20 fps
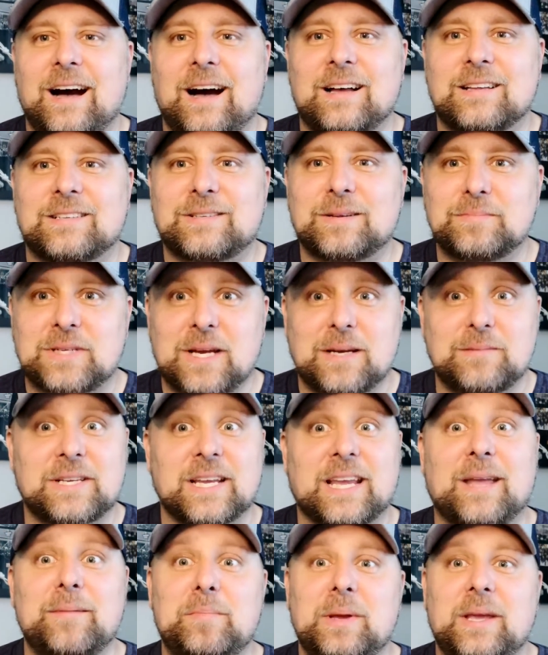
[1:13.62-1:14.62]
sometimes
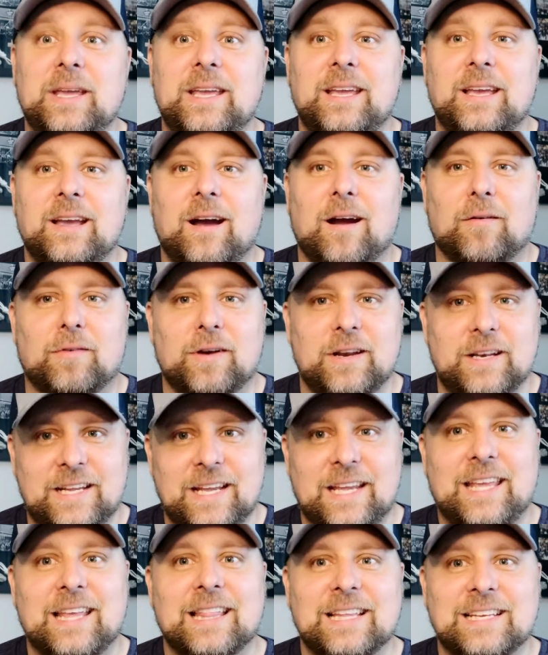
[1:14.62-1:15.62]
it can be a
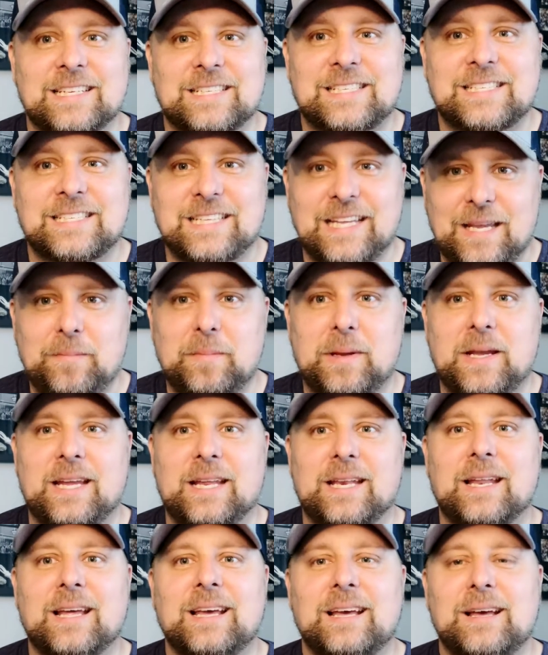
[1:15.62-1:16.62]
ridiculous
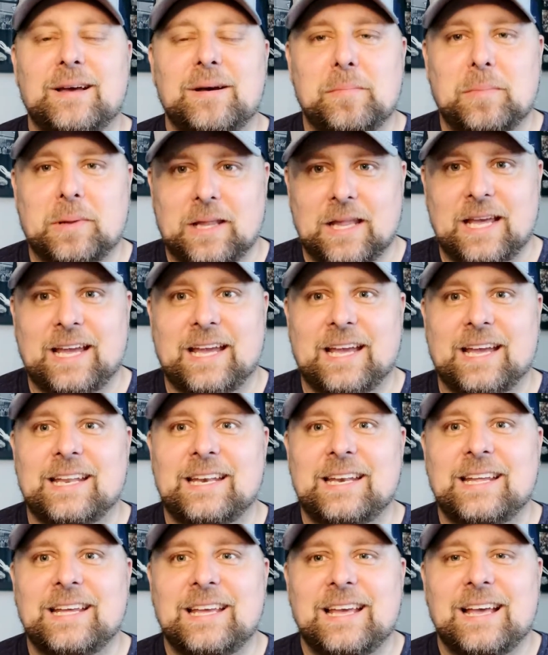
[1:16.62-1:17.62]
seeming
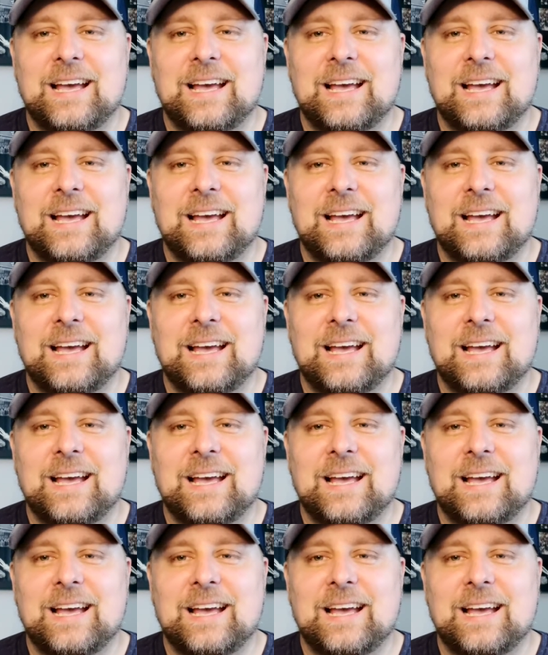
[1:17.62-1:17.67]
plan.